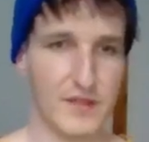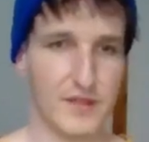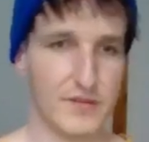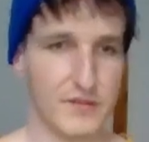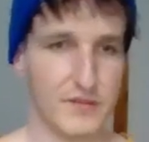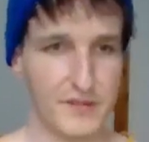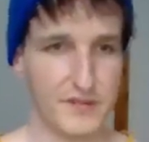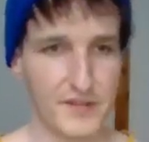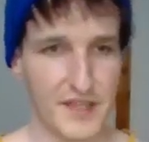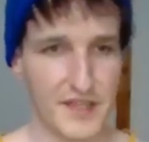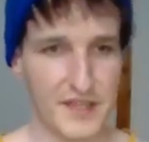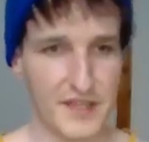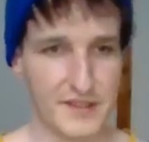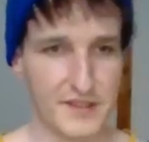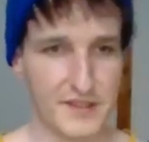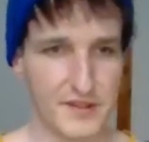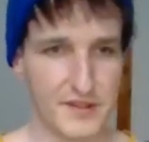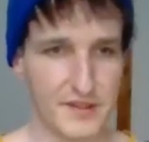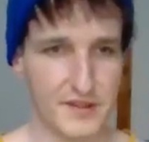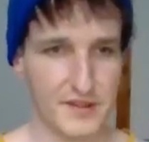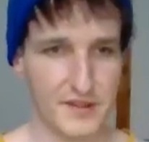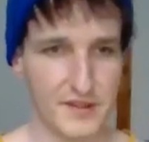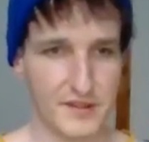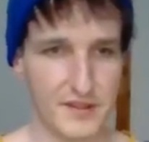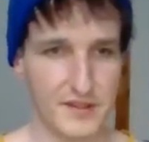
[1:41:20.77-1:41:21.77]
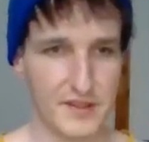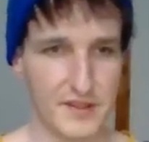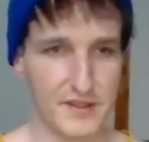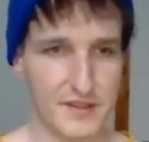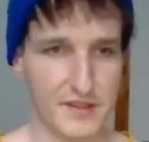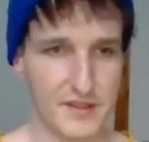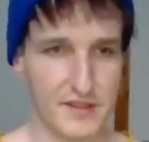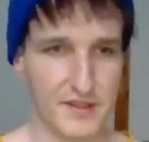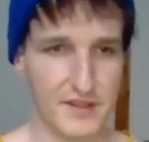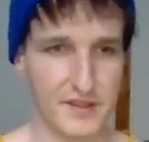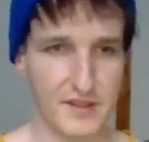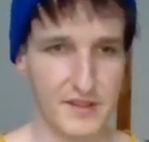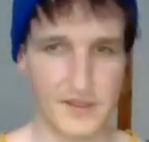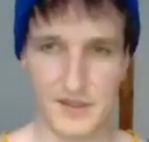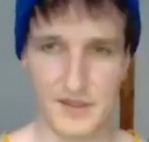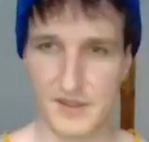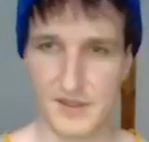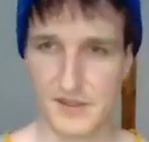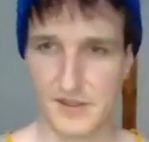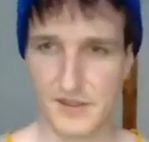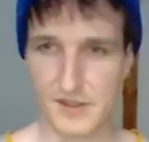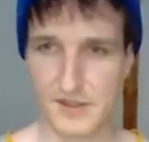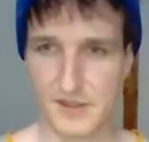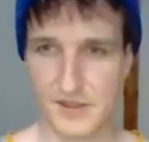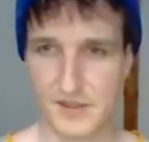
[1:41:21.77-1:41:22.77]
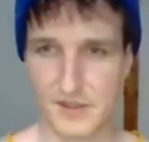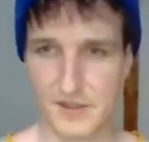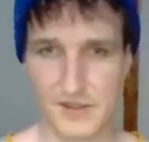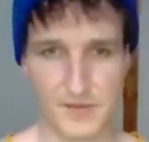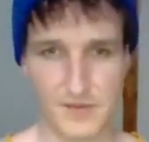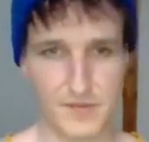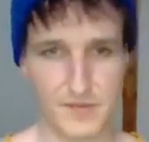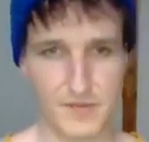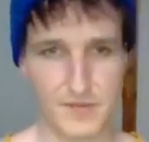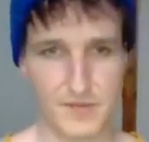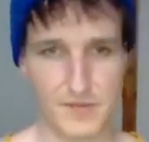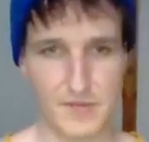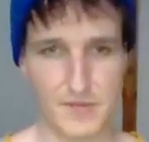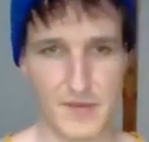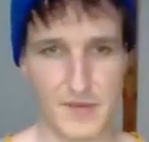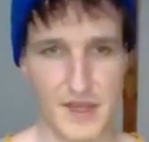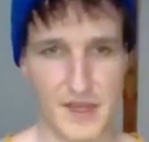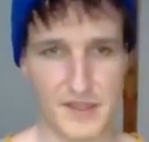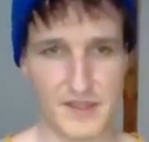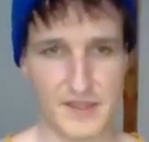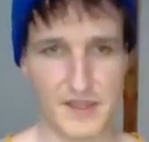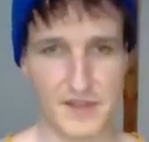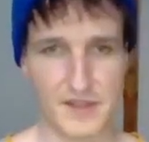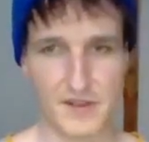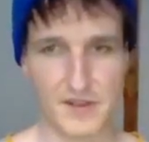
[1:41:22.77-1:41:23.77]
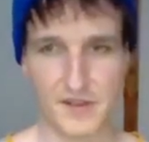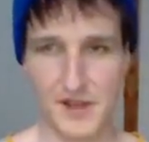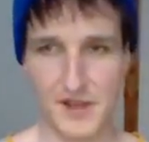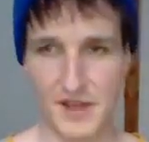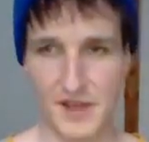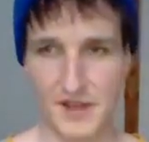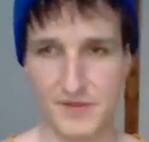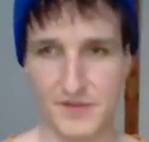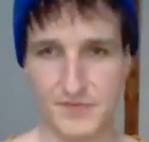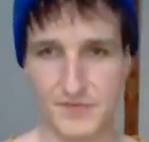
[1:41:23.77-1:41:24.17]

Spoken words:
fix. That's a systematic thing.